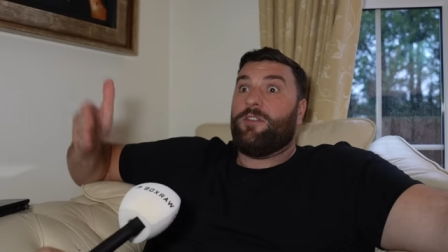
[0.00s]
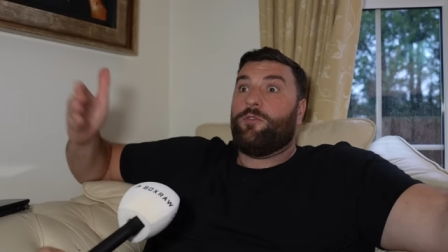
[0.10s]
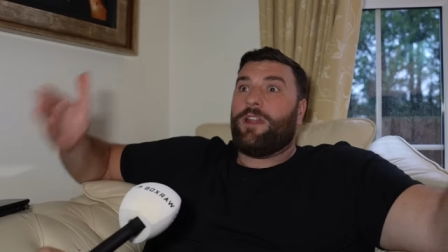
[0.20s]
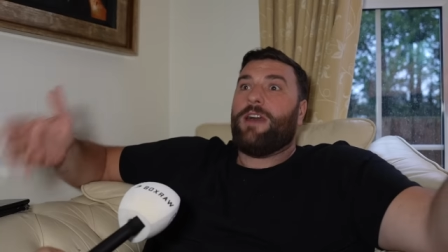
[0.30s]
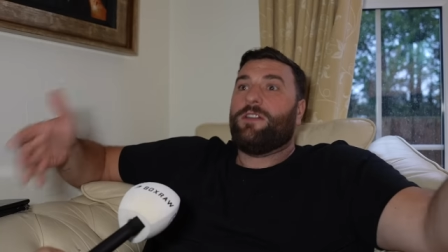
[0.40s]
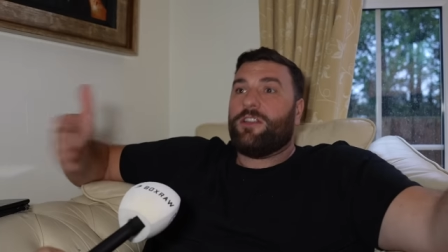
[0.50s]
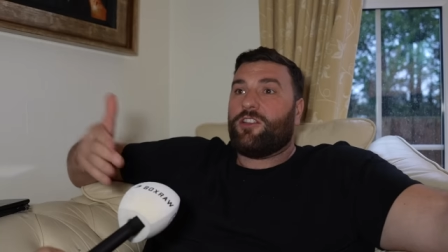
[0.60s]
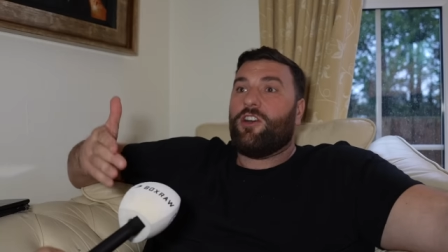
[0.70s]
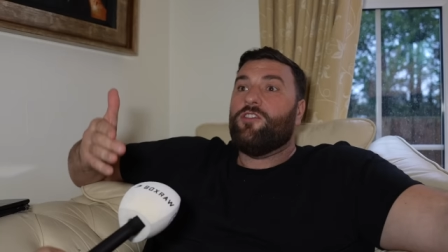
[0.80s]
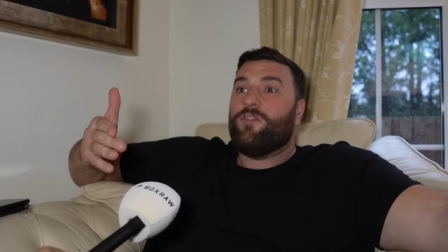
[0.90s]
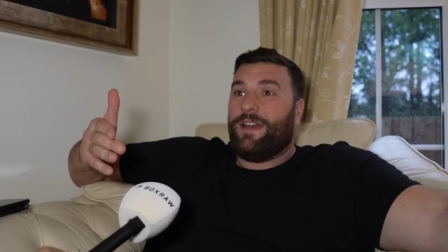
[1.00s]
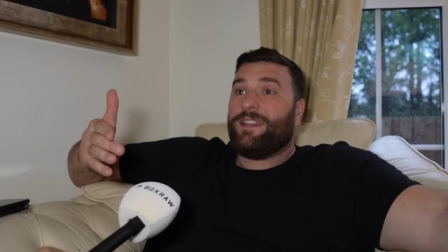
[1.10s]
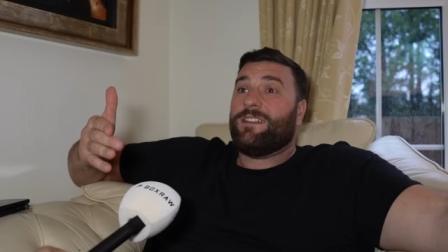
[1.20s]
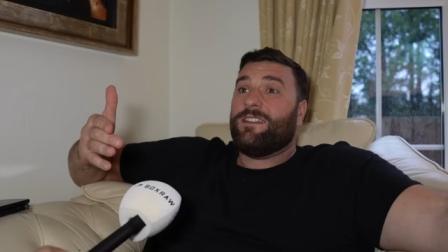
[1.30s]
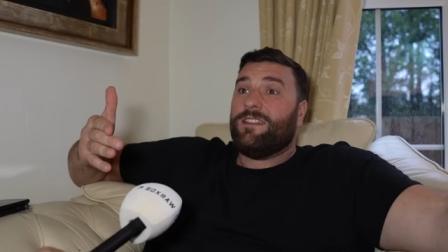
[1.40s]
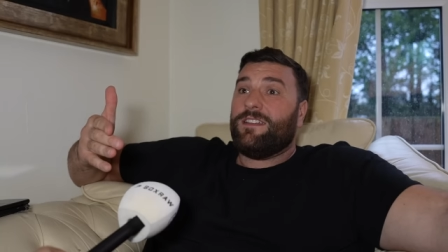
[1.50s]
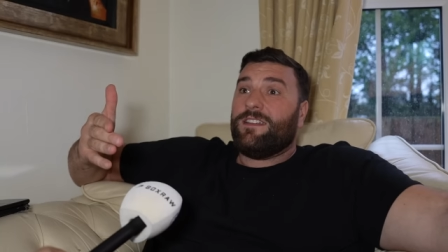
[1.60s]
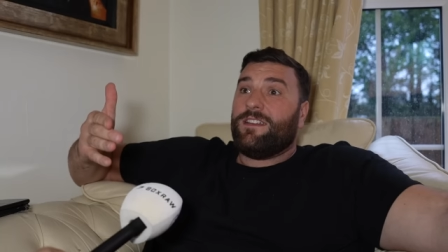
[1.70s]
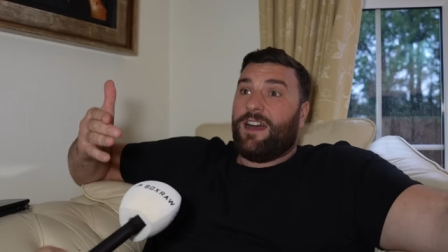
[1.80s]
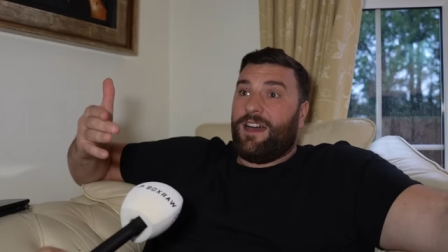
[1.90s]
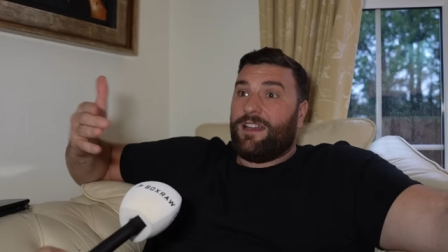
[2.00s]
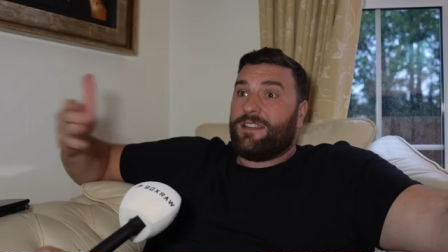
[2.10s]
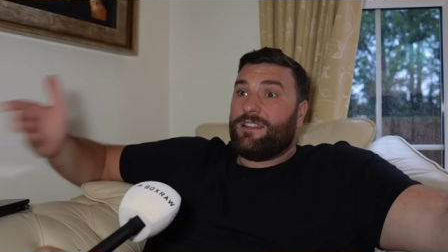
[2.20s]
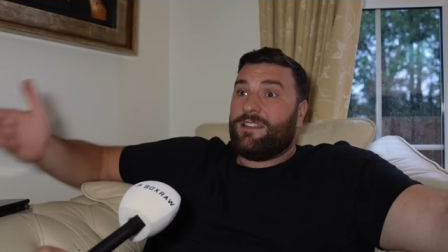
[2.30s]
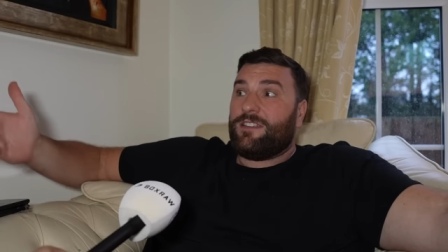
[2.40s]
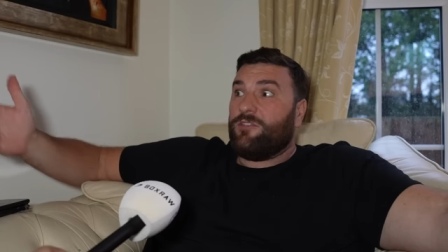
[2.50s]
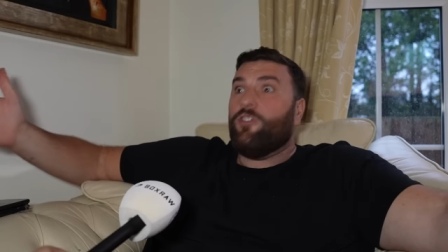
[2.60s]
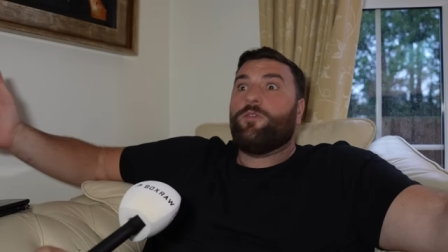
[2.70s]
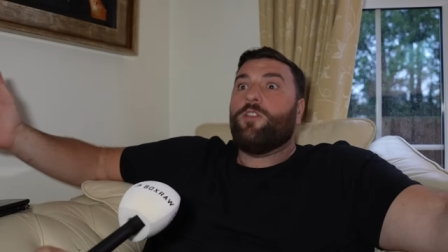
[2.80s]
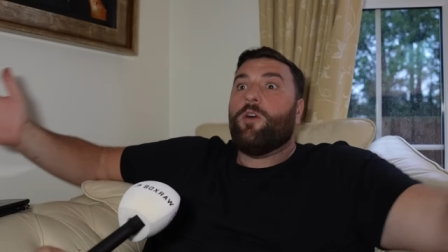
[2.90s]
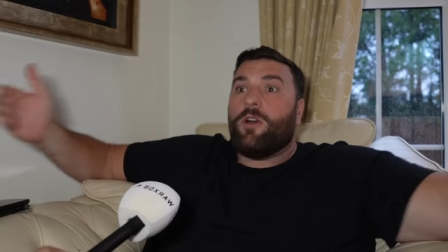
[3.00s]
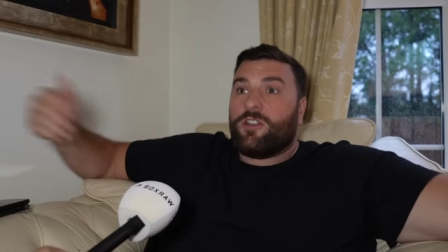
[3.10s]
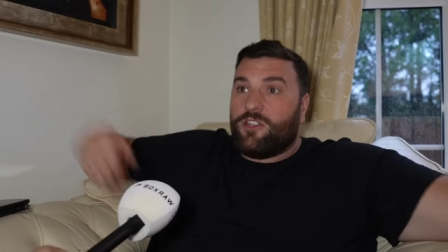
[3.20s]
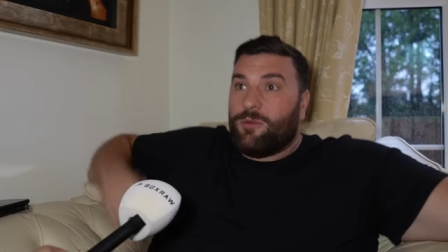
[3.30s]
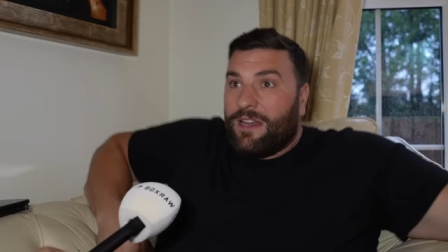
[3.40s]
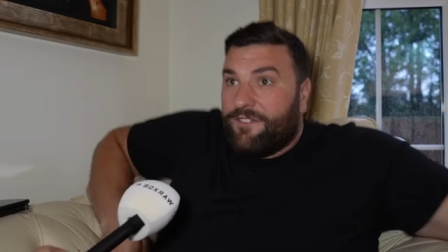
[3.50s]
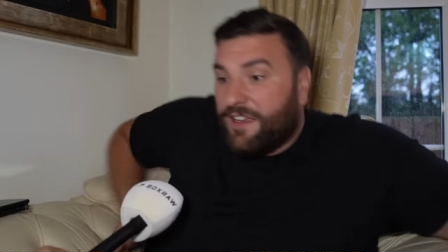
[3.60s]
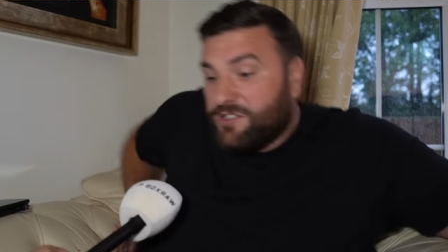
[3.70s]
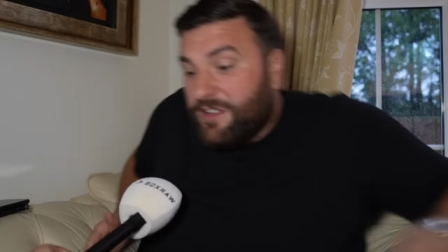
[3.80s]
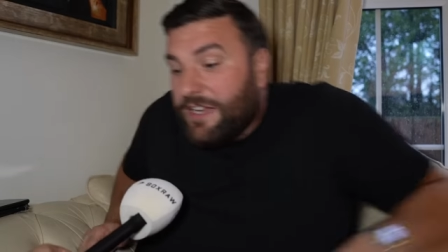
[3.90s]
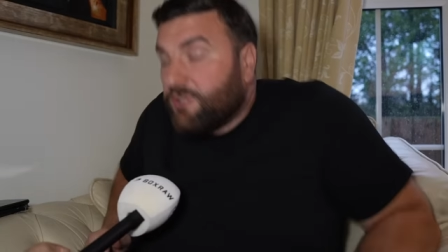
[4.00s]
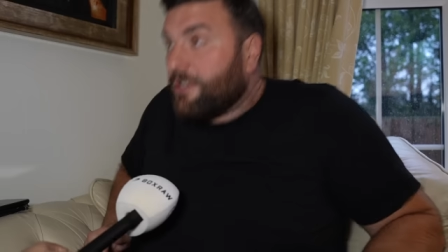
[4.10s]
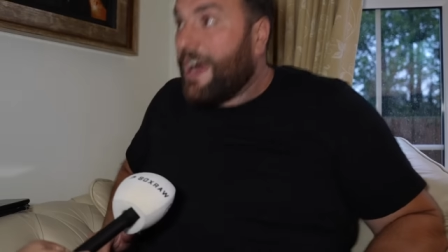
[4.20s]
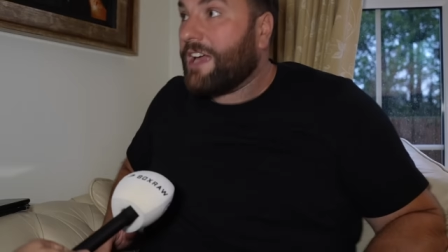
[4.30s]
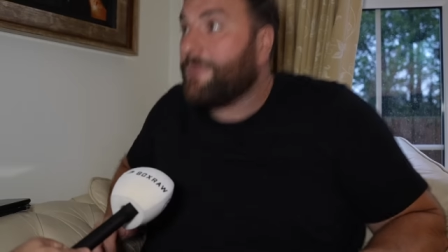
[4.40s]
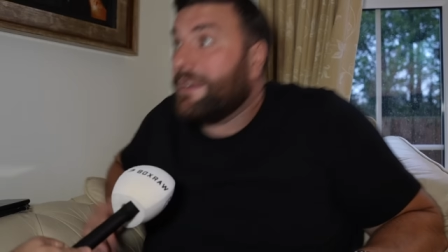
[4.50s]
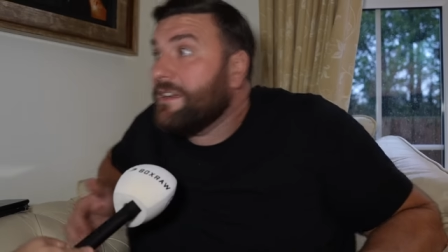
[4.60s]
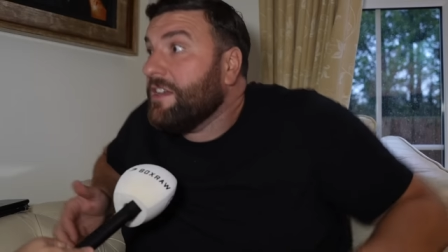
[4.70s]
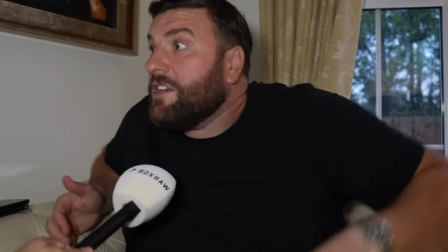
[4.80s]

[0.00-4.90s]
it run out in the COVID and no, no one could do anything. So they had a good argument.